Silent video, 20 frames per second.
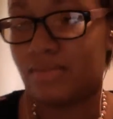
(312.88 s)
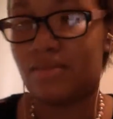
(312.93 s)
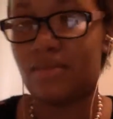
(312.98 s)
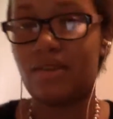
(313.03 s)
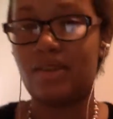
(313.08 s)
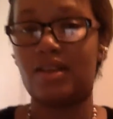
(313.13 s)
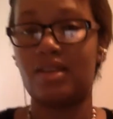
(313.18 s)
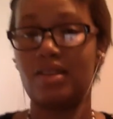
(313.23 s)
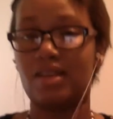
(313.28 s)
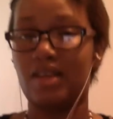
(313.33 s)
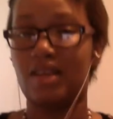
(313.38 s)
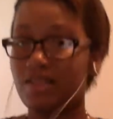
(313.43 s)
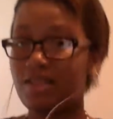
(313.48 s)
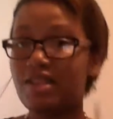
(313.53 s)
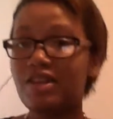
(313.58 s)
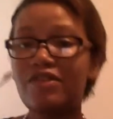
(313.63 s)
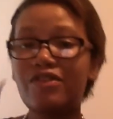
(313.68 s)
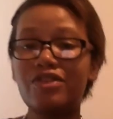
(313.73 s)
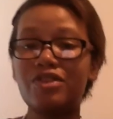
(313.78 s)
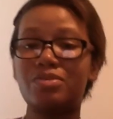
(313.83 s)
That's the
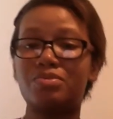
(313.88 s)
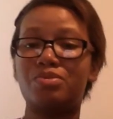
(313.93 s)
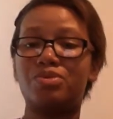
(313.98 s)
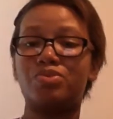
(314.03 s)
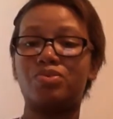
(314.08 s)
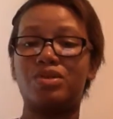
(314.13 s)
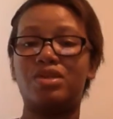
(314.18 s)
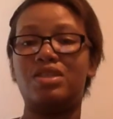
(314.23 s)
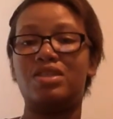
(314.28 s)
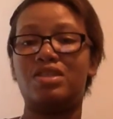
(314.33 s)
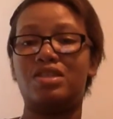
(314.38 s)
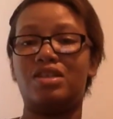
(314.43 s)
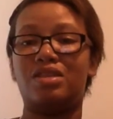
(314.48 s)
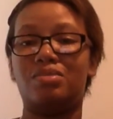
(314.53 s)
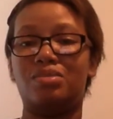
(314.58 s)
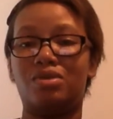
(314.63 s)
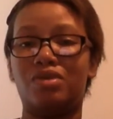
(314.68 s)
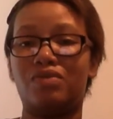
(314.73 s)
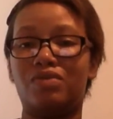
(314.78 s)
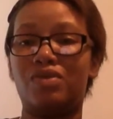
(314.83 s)
difference between DC and
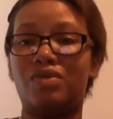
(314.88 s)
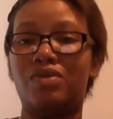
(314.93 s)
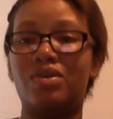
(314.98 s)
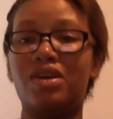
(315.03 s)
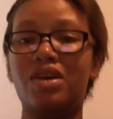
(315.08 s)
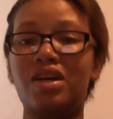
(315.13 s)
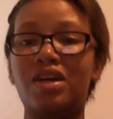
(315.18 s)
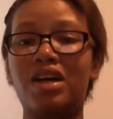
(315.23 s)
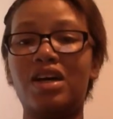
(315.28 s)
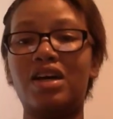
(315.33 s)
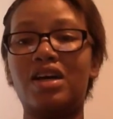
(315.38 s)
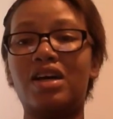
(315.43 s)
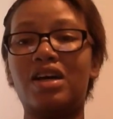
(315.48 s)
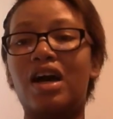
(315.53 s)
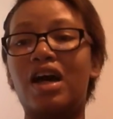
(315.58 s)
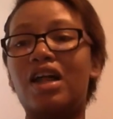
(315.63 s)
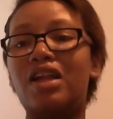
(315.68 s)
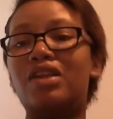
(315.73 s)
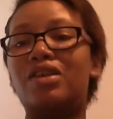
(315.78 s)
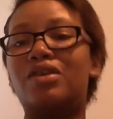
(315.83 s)
Marvel.
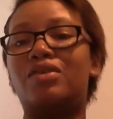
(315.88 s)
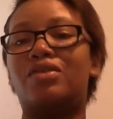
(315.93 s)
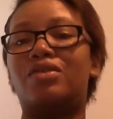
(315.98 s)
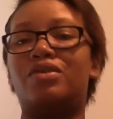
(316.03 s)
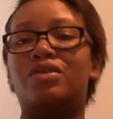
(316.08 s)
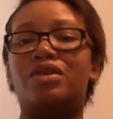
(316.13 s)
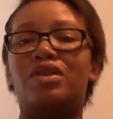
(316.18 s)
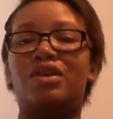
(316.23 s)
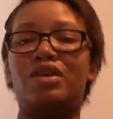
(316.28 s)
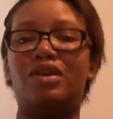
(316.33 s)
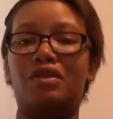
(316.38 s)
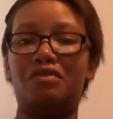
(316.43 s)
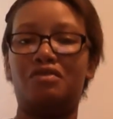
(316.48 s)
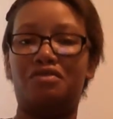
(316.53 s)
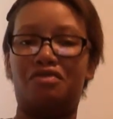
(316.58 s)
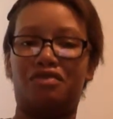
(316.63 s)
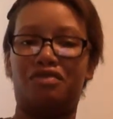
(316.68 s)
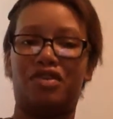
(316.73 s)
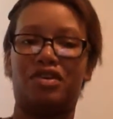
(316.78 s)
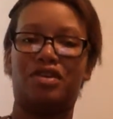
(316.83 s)
Color,
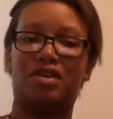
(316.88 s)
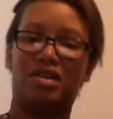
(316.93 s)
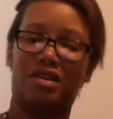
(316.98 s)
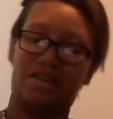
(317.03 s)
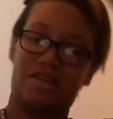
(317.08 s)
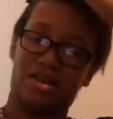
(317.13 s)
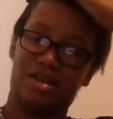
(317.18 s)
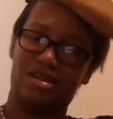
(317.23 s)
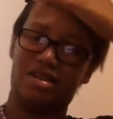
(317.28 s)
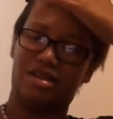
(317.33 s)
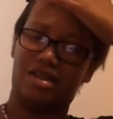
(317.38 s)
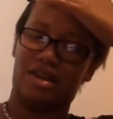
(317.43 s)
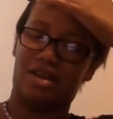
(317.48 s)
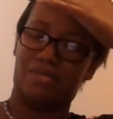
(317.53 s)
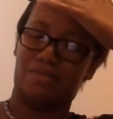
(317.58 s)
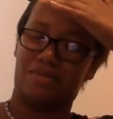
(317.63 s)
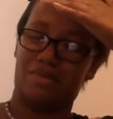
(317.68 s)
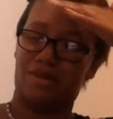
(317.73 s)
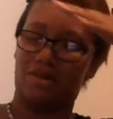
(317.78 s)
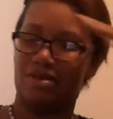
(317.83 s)
fun,
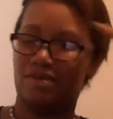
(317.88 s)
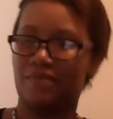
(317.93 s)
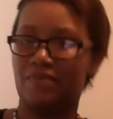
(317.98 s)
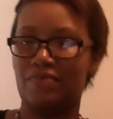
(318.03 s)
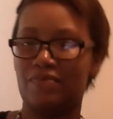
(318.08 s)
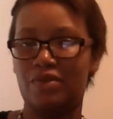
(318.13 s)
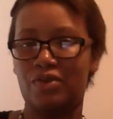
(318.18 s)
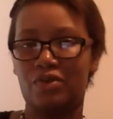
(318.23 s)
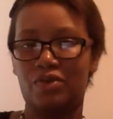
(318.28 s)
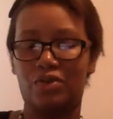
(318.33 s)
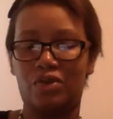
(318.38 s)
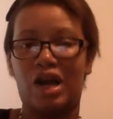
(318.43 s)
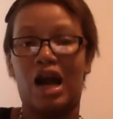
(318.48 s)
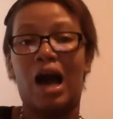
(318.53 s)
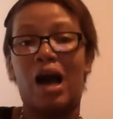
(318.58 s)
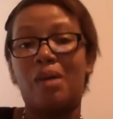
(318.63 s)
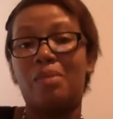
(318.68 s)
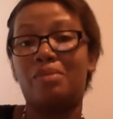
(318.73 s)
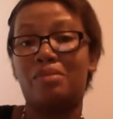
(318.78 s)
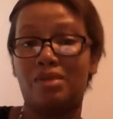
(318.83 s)
excitement,
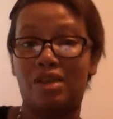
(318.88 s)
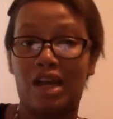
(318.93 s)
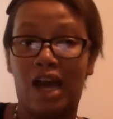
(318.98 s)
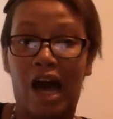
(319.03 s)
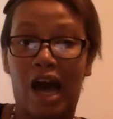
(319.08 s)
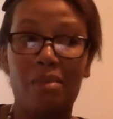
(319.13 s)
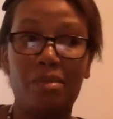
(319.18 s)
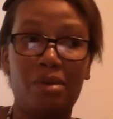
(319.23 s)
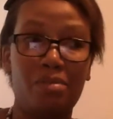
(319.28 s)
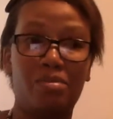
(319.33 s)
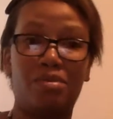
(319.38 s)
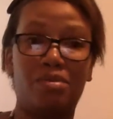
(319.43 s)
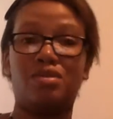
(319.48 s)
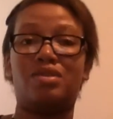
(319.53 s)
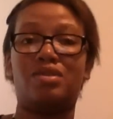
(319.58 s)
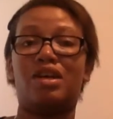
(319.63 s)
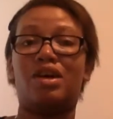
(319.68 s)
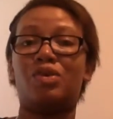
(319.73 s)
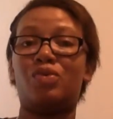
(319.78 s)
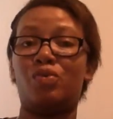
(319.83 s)
comic books,
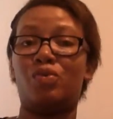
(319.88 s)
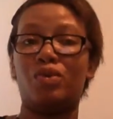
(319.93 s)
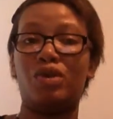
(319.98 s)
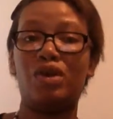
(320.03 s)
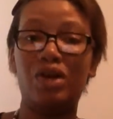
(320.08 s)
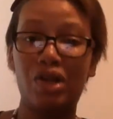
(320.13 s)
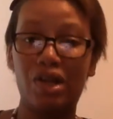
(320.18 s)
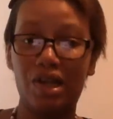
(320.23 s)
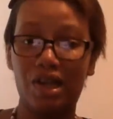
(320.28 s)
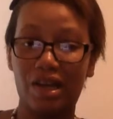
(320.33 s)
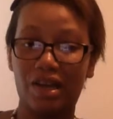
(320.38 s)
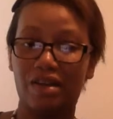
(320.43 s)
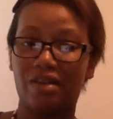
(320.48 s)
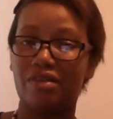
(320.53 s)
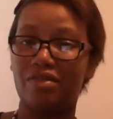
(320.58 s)
not real life.